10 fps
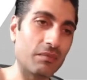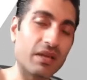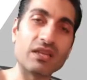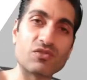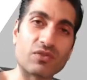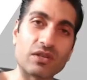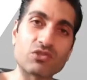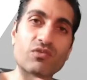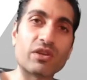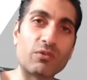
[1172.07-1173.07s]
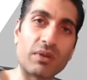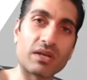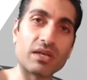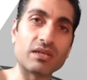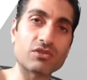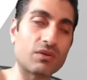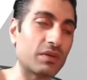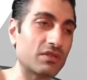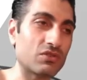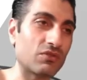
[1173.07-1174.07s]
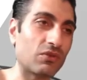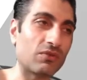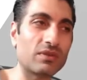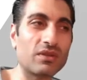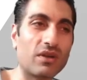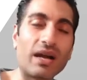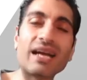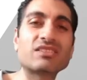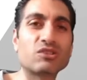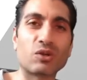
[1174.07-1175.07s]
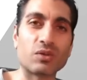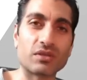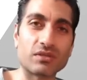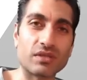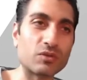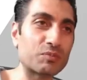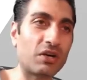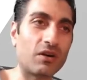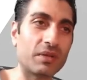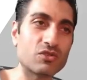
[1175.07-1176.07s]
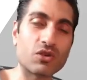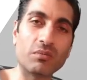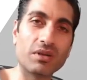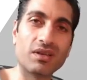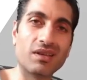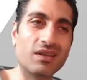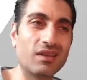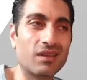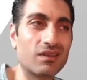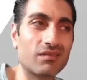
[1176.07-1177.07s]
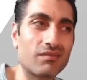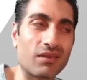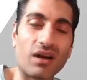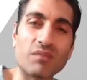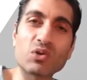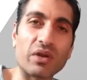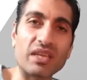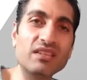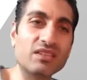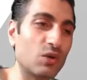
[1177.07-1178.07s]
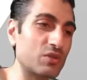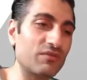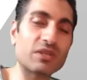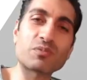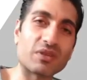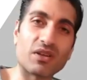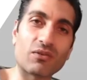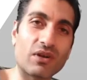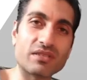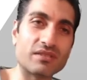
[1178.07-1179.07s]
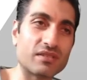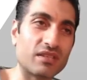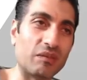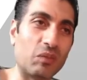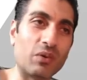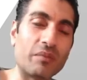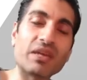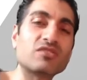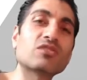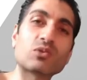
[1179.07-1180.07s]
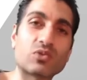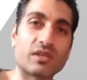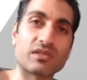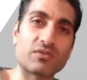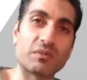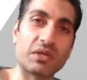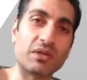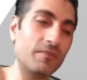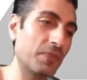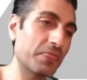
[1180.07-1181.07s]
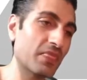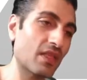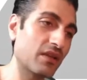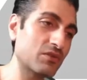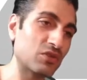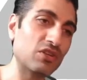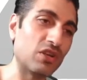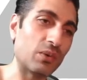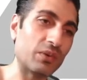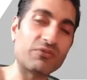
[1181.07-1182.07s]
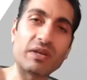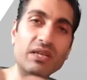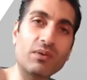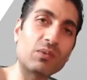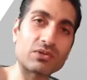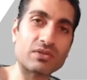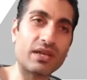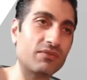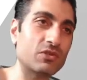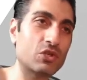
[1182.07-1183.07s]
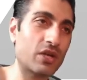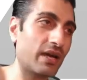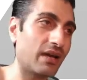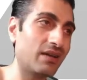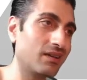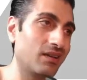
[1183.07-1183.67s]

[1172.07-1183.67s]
hedge funds, real money, so on and so forth. I had to know this. It was part of my job. I'm not in those investment horizons anymore. It makes no sense for me. So, if anyone wants to have a chat,